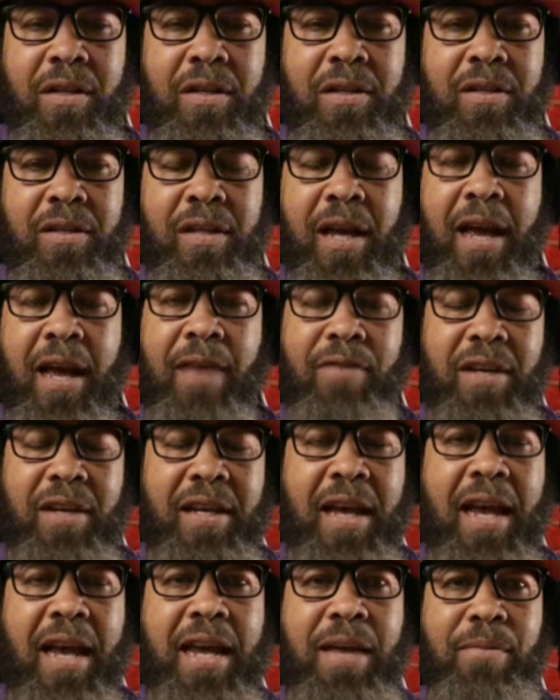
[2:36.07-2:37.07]
to have the
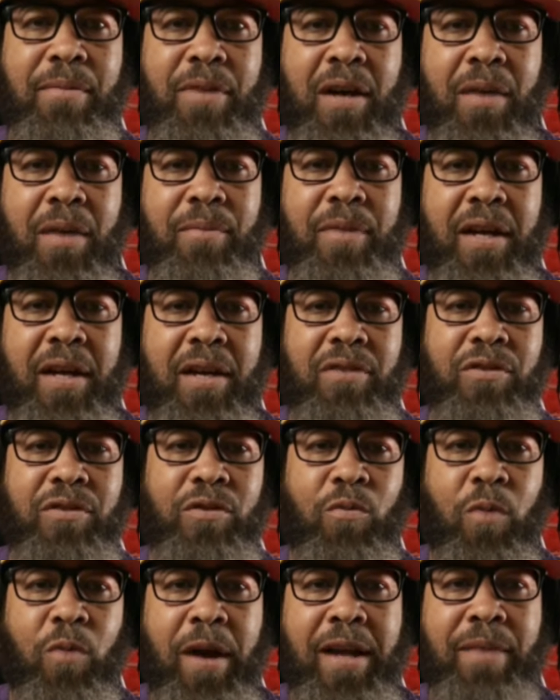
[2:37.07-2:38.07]
game come down
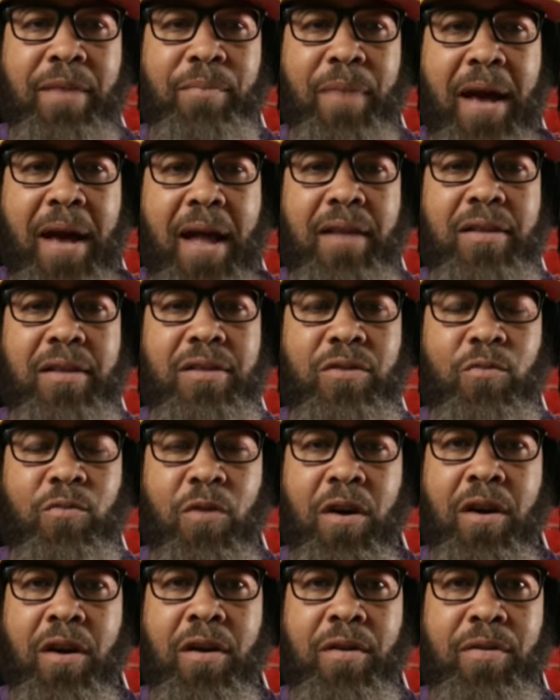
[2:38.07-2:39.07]
to the weigh and balance
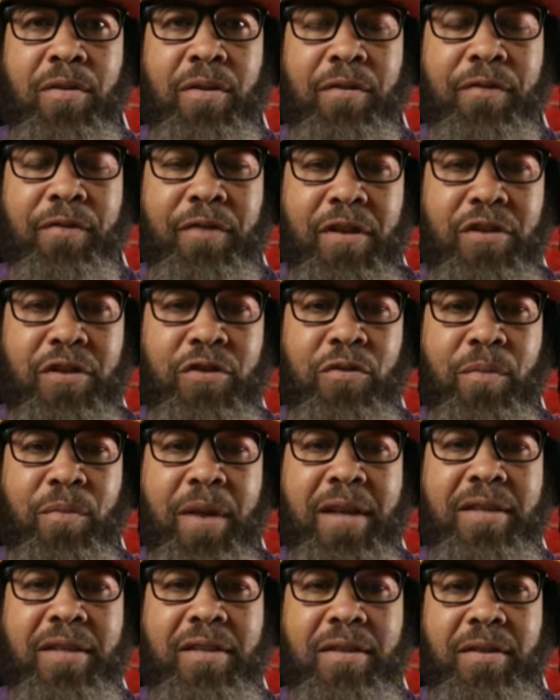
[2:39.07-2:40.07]
where the official
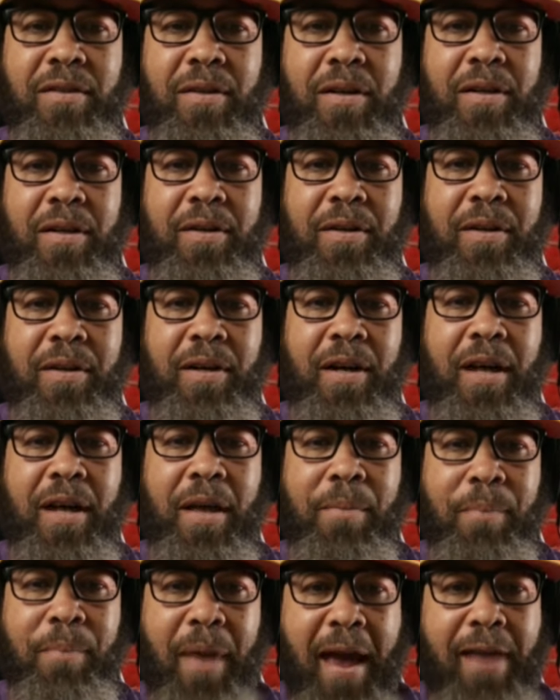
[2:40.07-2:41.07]
makes a
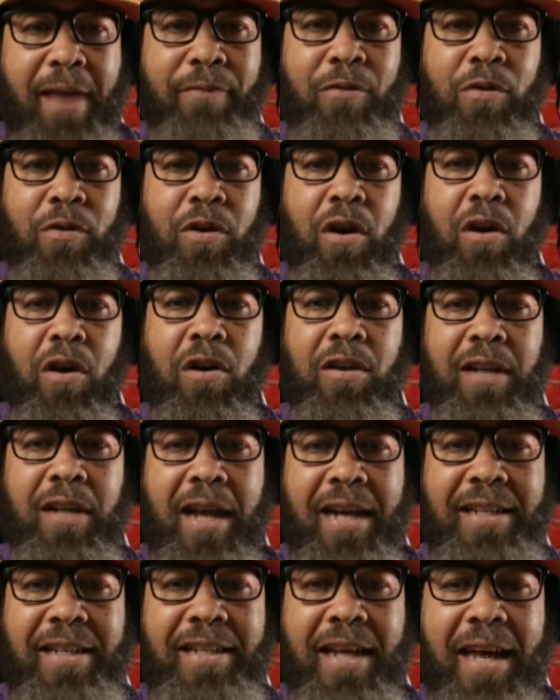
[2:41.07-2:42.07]
impactful call
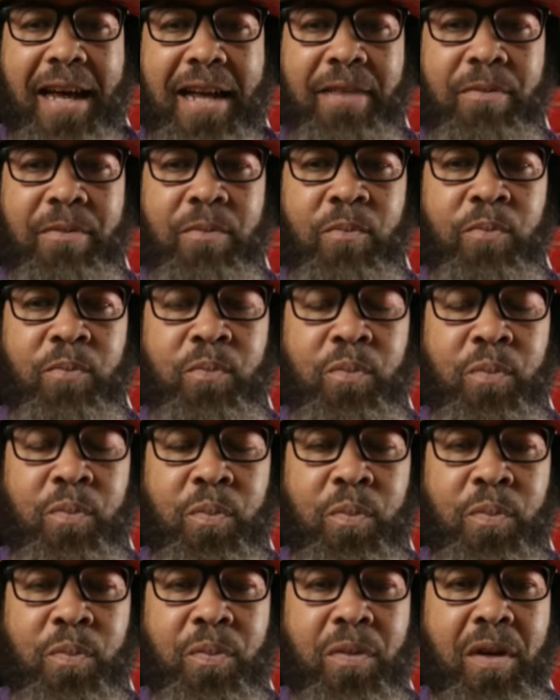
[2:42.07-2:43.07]
like that,
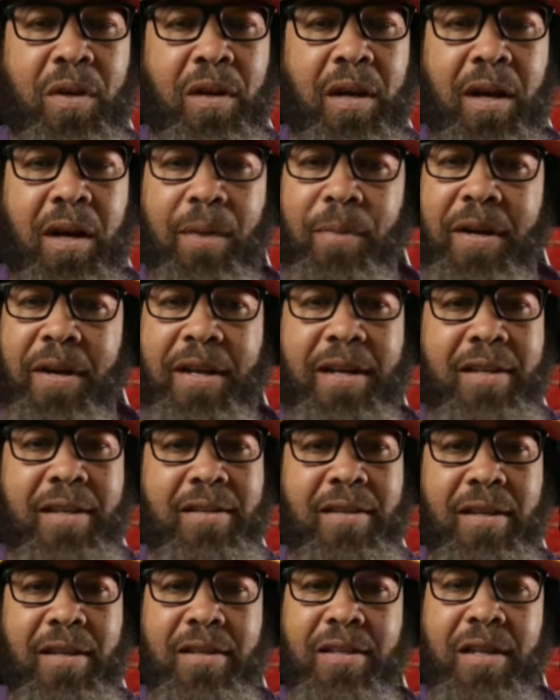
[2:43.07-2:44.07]
I mean,
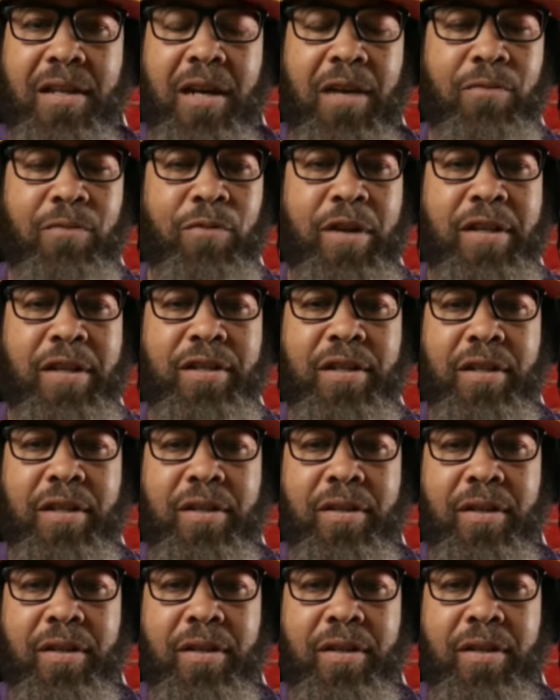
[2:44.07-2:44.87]
it's gut-wrenching.